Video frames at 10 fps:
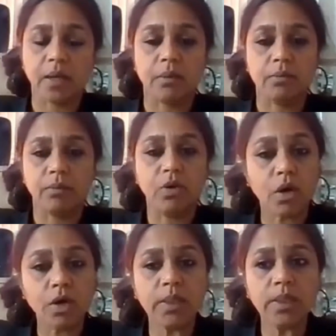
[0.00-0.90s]

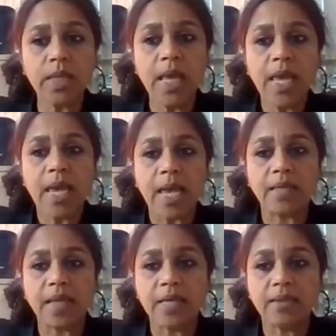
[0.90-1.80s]
normal,
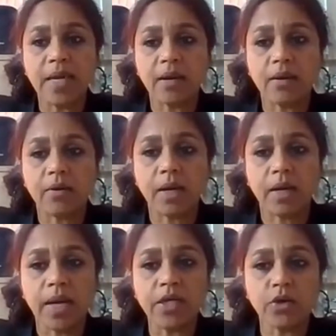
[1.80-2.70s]
and then their
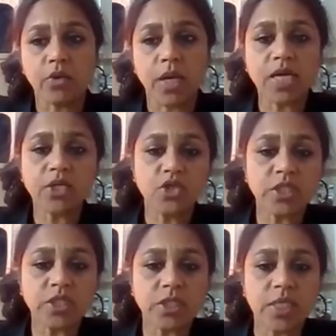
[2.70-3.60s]

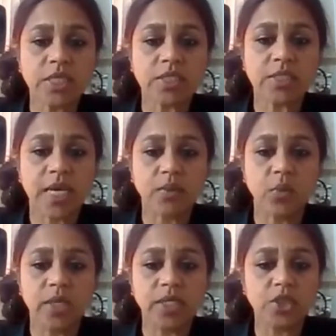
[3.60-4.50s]
endocrinologist is not
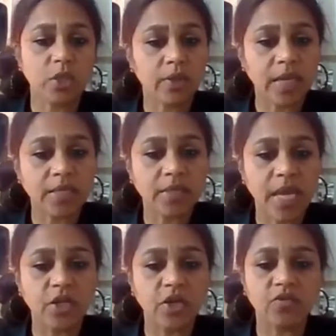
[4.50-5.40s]
willing to look at
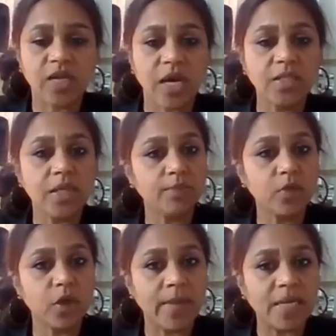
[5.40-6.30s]
any of the other
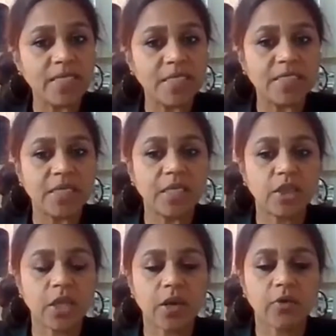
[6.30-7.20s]
abnormalities in the
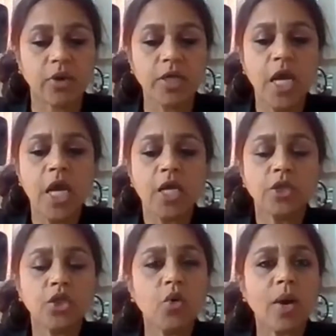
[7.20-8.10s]
thyroid.
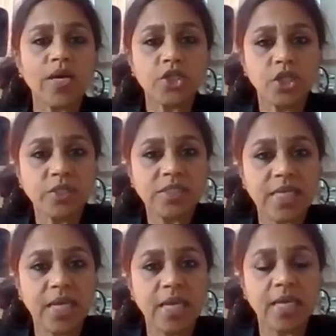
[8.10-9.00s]
Though I should
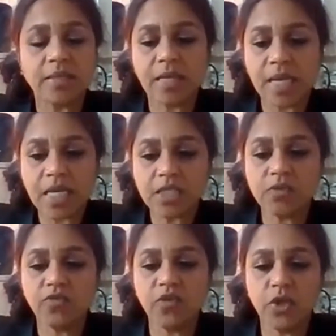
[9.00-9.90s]
say in the
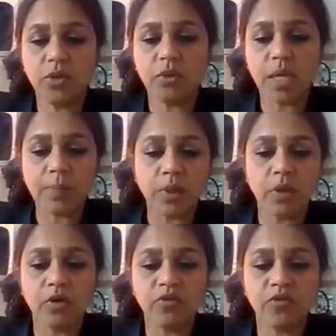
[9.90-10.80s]
last couple
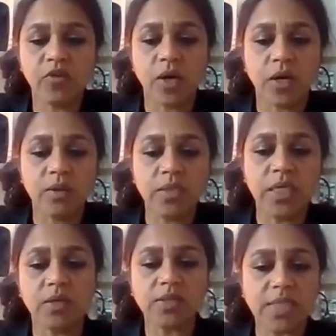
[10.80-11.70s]
of
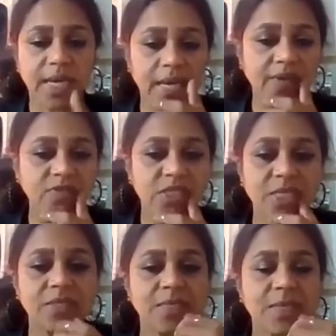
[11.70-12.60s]
years, I have
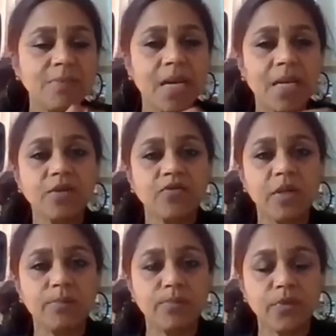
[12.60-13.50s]
seen some kind of an
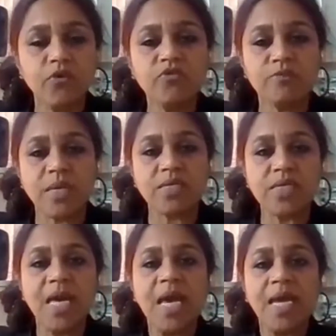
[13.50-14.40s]
improvement
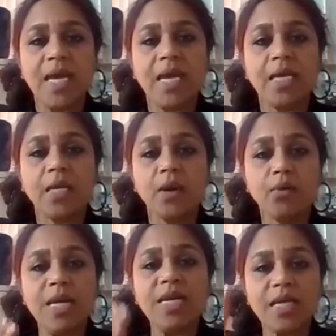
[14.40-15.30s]
in
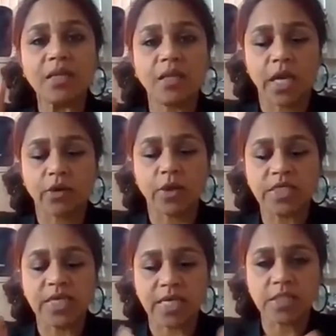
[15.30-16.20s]
reading thyroid
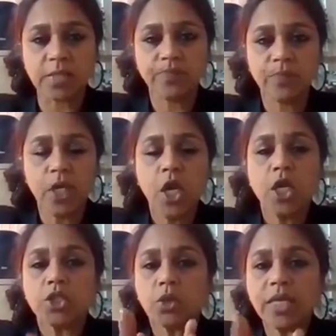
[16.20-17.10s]
tests.
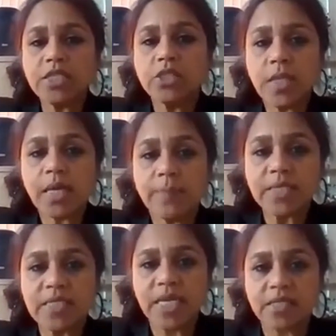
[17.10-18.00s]
So let's talk
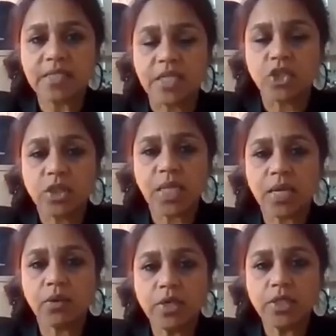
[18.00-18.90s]
about TSH,
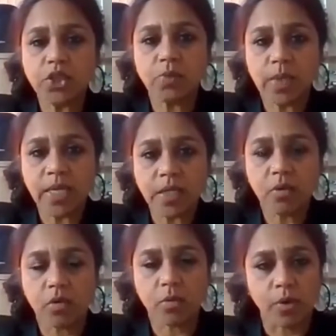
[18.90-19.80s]
thyroid stimulating
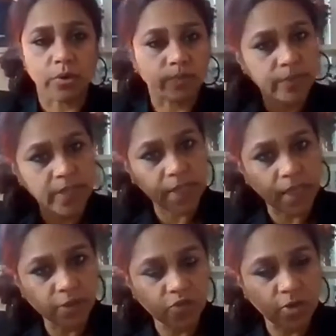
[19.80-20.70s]
hormone. It
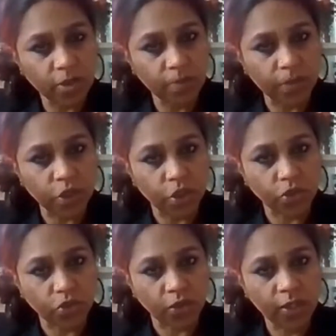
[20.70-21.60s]
comes from the
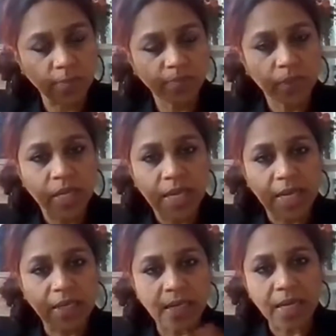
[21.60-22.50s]
pituitary,
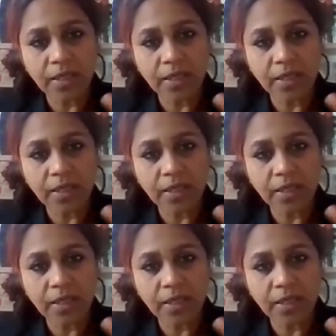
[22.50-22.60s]
and like the